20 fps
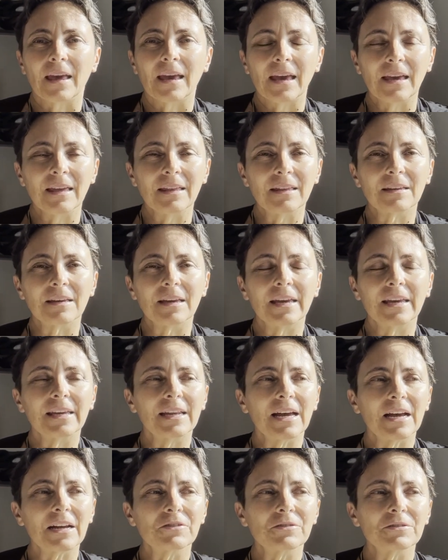It
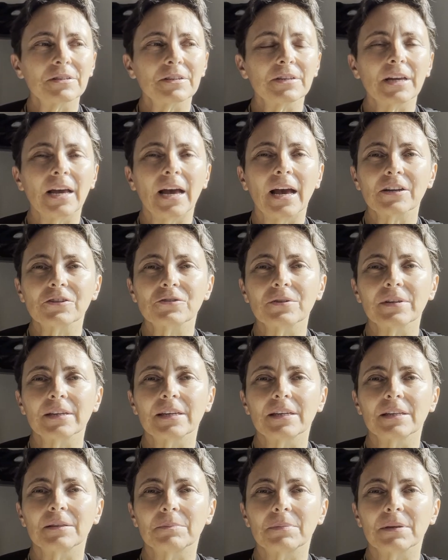actually
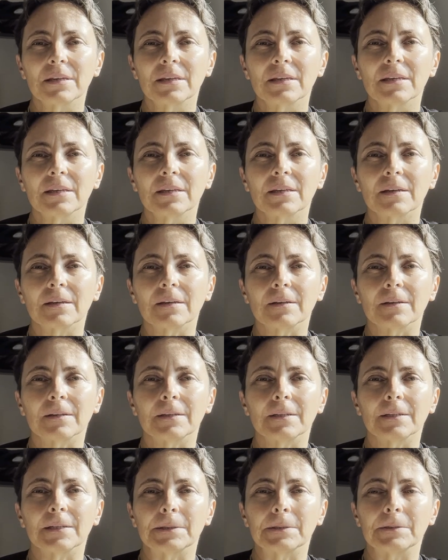can be
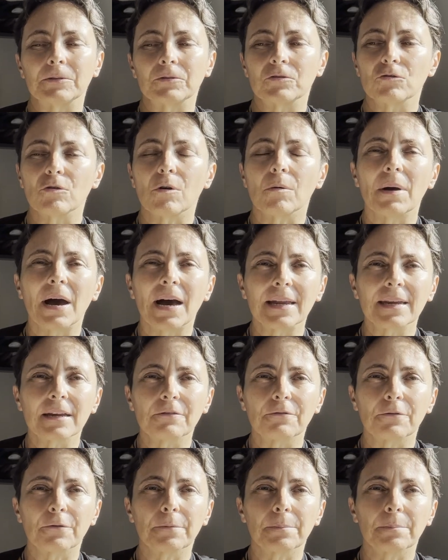
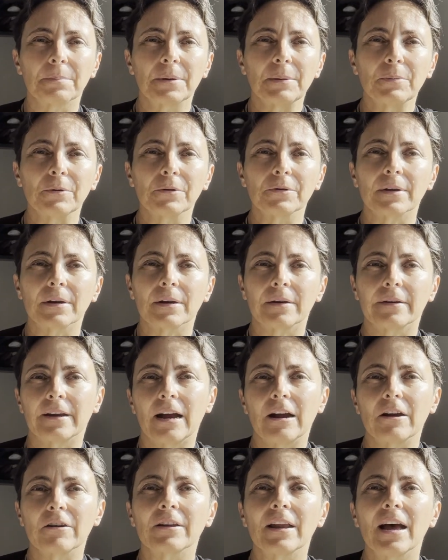traumatic for people that
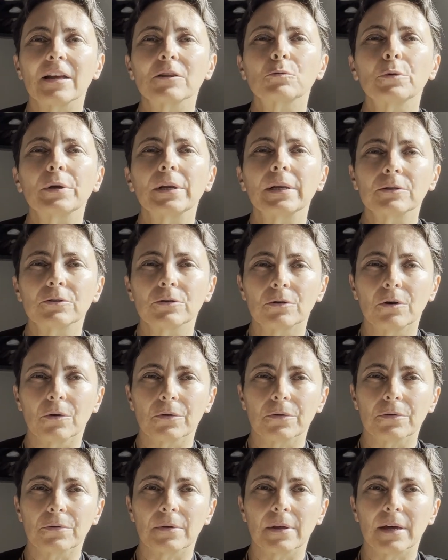are not willing to
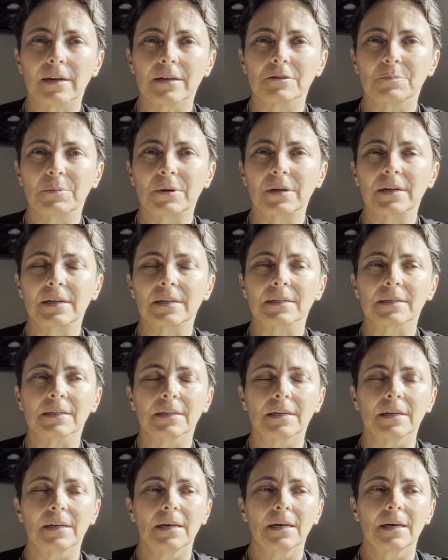go through that
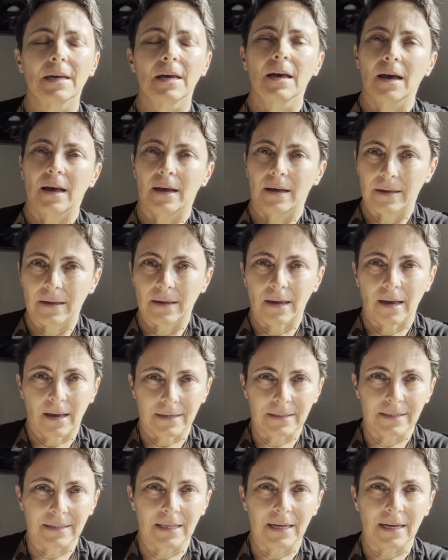experience,
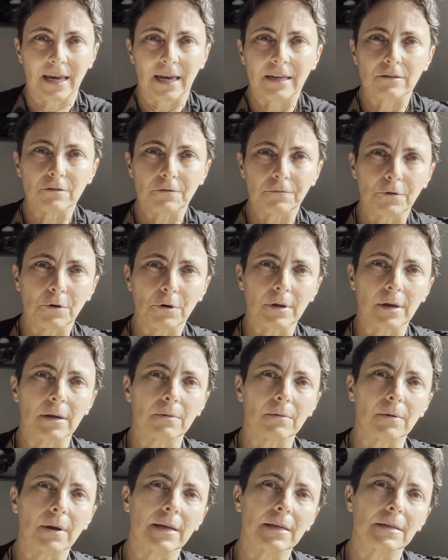as in the case of
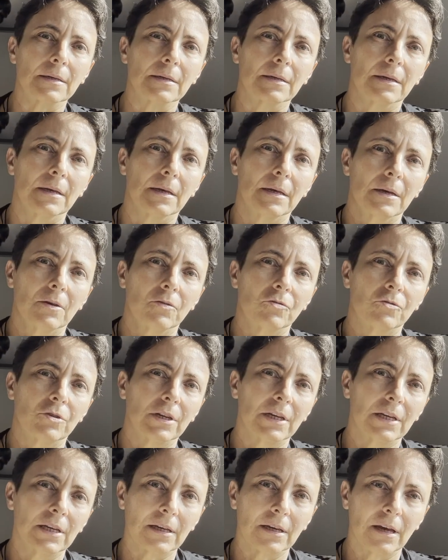Nora, right?
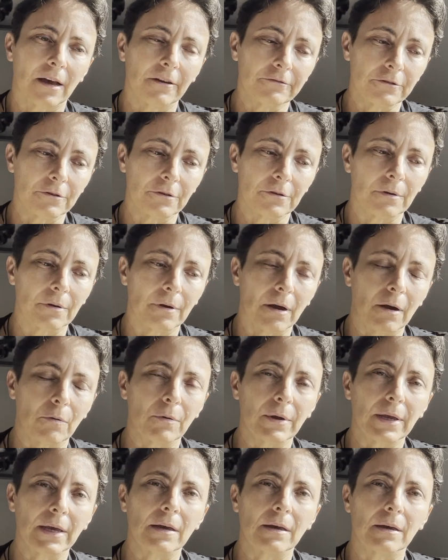She, after a
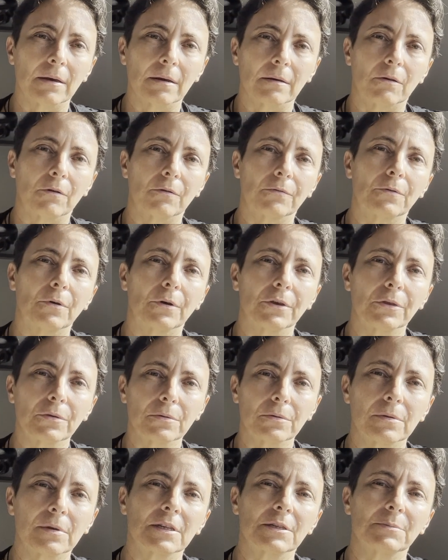week of going
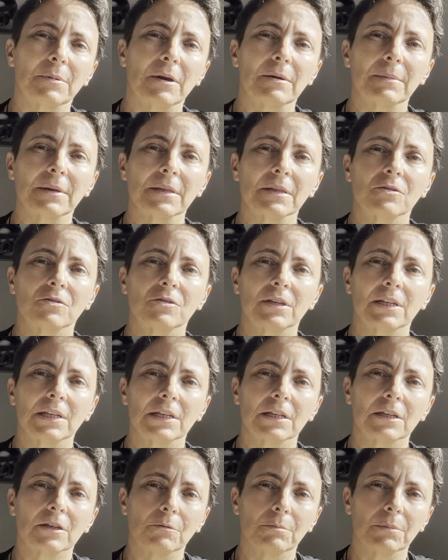the experiment,
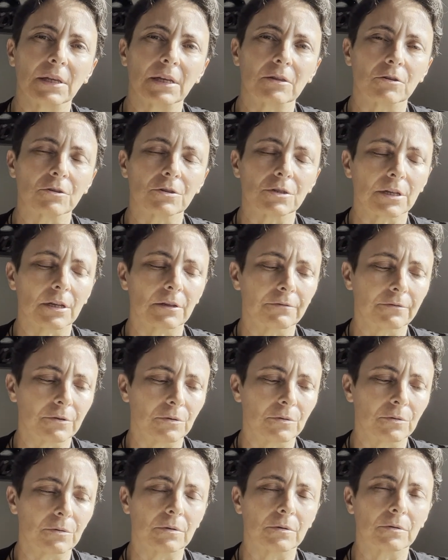she committed herself
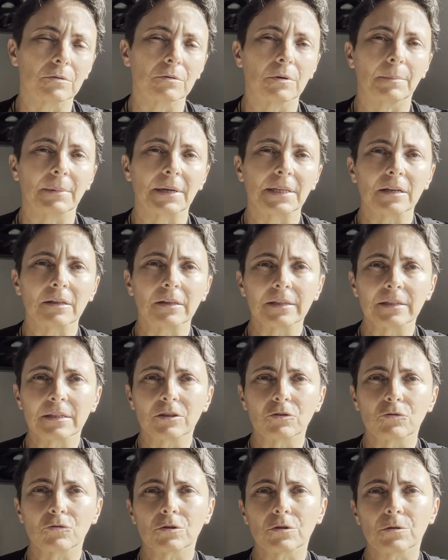to a mental
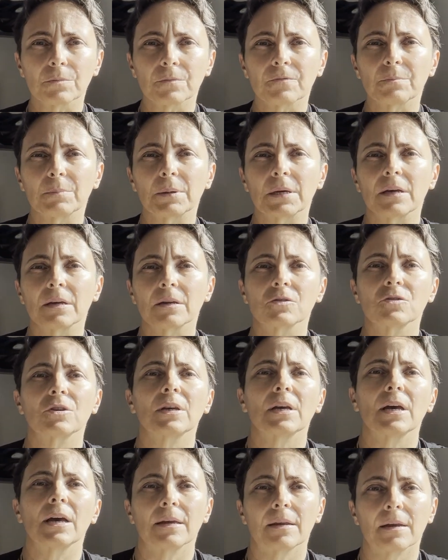institution because
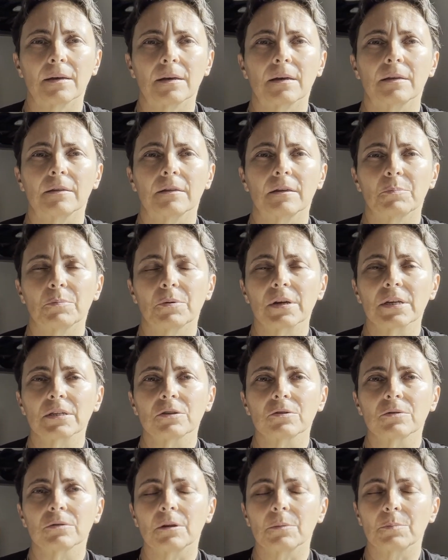she had a
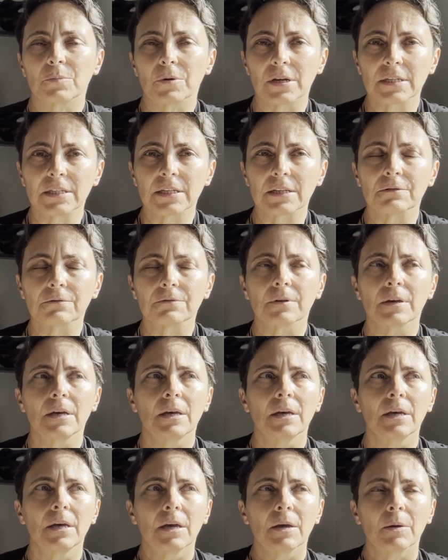depressive
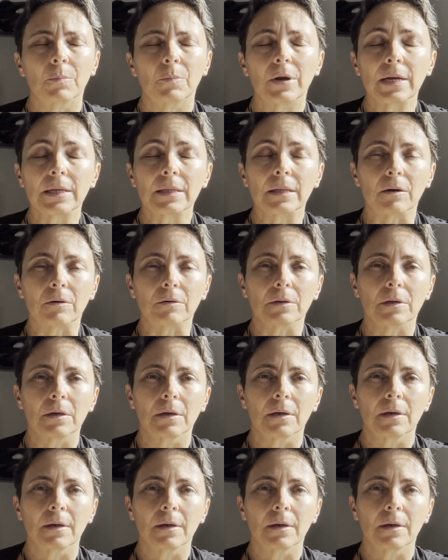breakdown.